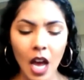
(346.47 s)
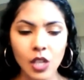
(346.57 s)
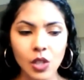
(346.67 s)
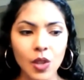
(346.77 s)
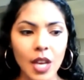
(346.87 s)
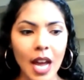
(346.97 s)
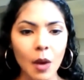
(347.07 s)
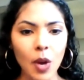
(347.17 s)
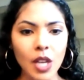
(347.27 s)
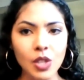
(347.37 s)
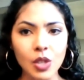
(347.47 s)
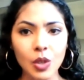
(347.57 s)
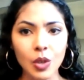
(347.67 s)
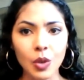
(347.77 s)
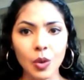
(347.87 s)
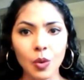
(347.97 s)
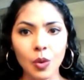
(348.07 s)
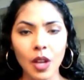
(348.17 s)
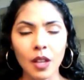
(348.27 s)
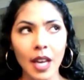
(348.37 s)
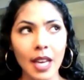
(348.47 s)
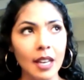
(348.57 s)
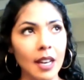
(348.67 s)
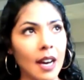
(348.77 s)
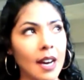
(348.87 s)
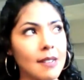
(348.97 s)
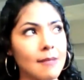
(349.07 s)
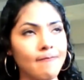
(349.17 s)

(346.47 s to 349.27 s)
So then I went to like, a